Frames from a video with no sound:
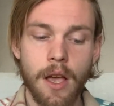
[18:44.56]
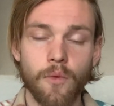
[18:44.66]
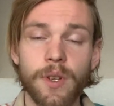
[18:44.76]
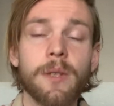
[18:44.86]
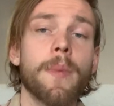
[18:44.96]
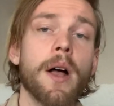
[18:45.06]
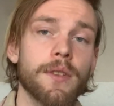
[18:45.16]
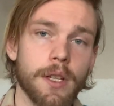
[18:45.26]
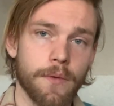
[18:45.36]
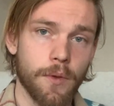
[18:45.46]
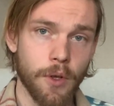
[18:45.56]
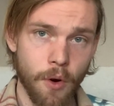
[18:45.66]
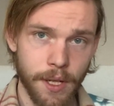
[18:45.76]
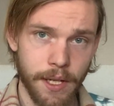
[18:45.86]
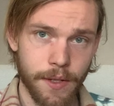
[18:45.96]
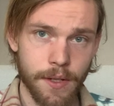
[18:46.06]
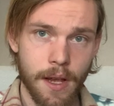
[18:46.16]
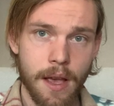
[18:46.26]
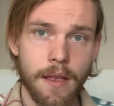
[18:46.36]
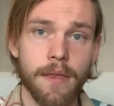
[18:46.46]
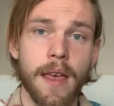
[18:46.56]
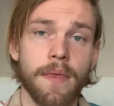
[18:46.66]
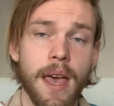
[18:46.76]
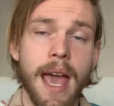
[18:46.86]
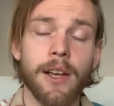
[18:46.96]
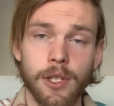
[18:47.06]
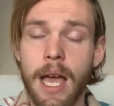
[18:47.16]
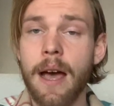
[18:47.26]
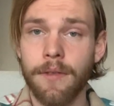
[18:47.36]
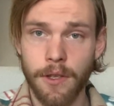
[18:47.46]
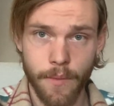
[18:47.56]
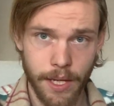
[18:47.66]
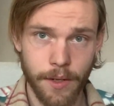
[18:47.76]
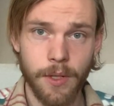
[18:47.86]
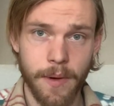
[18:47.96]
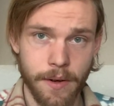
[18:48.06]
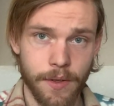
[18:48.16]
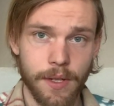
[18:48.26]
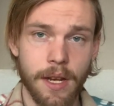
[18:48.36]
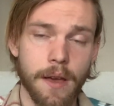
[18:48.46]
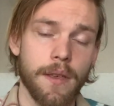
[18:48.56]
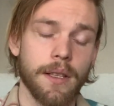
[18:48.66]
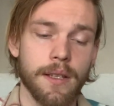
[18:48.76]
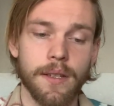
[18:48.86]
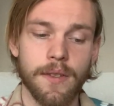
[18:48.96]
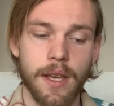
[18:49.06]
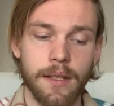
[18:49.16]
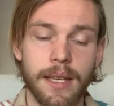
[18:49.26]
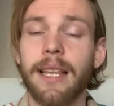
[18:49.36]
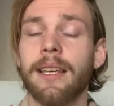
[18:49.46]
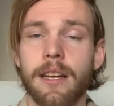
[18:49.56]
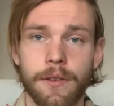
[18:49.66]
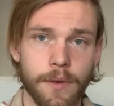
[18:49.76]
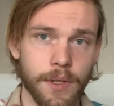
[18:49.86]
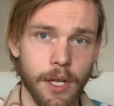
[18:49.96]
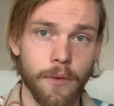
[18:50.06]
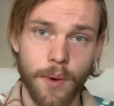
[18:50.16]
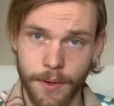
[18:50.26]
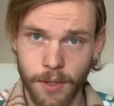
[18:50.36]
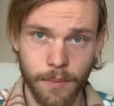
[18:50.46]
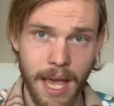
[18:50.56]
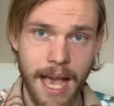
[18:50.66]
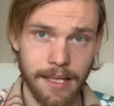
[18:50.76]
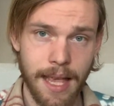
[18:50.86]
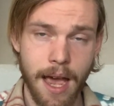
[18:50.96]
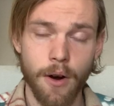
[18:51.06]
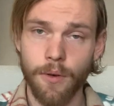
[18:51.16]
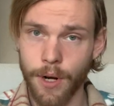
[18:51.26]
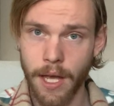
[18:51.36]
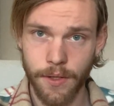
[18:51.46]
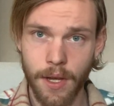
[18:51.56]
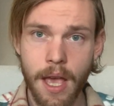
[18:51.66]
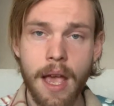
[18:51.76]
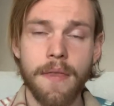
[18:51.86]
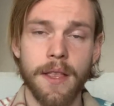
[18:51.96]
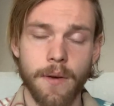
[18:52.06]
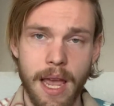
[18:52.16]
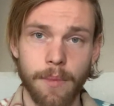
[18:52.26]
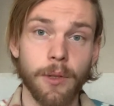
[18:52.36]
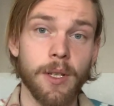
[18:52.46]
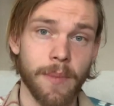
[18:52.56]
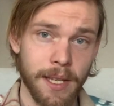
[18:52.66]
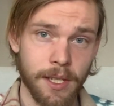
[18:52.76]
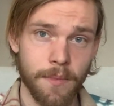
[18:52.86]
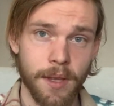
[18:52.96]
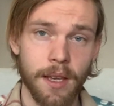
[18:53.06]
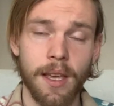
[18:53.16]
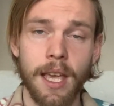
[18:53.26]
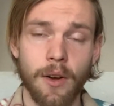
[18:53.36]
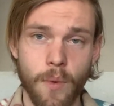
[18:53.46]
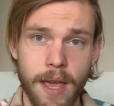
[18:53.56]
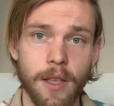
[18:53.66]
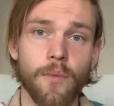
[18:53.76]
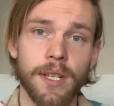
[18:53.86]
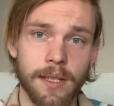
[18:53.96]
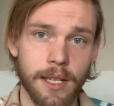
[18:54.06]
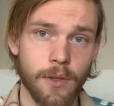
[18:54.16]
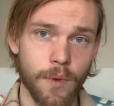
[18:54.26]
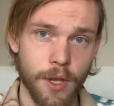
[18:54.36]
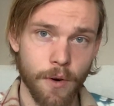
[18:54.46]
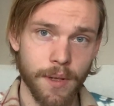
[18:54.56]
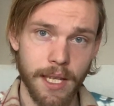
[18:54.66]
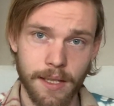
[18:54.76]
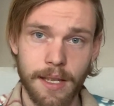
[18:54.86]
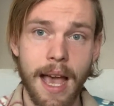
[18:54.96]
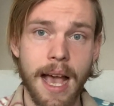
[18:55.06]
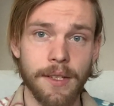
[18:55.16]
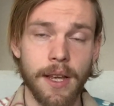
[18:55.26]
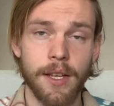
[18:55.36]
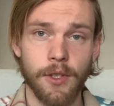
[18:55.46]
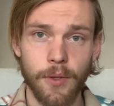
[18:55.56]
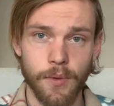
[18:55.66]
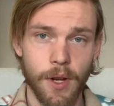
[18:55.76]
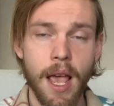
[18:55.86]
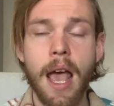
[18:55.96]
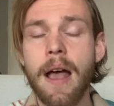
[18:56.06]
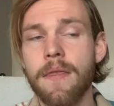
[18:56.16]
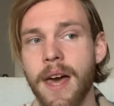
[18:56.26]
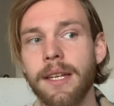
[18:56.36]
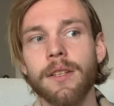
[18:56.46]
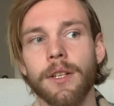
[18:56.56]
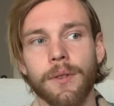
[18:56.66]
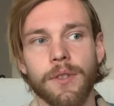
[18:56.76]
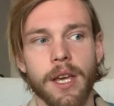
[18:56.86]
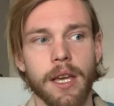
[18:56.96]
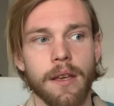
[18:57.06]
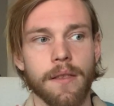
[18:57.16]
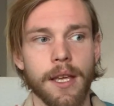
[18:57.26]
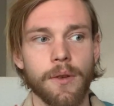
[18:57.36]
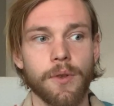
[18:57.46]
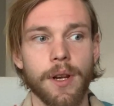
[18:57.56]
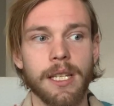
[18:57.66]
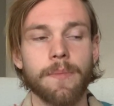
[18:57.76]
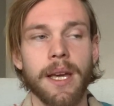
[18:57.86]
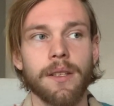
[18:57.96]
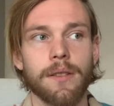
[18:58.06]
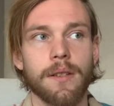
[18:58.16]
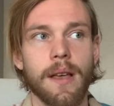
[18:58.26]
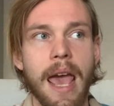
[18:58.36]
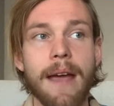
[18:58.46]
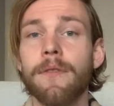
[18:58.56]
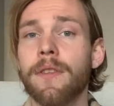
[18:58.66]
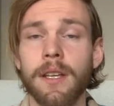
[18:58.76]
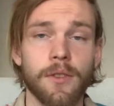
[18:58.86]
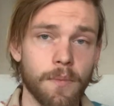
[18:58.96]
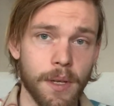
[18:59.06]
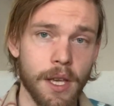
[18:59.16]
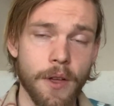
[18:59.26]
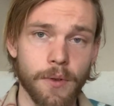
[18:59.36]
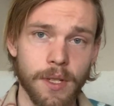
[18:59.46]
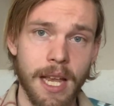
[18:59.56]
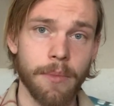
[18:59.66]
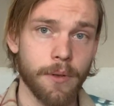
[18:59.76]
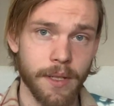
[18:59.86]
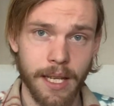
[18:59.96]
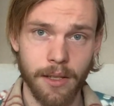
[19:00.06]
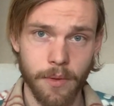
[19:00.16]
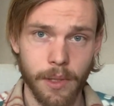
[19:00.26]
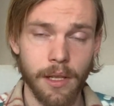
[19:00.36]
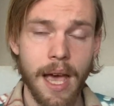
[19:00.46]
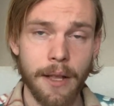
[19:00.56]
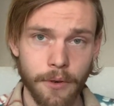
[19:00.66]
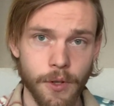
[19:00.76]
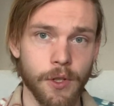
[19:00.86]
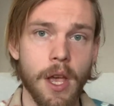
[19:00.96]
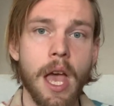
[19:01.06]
responsive to your needs, then they actually have the direct experience. And I think this is a telling characteristic of whether somebody has that or not, that they're able to explain something in a way that resonates with your needs as a student. That is not to say that you should expect everything to be understandable or intelligible at first,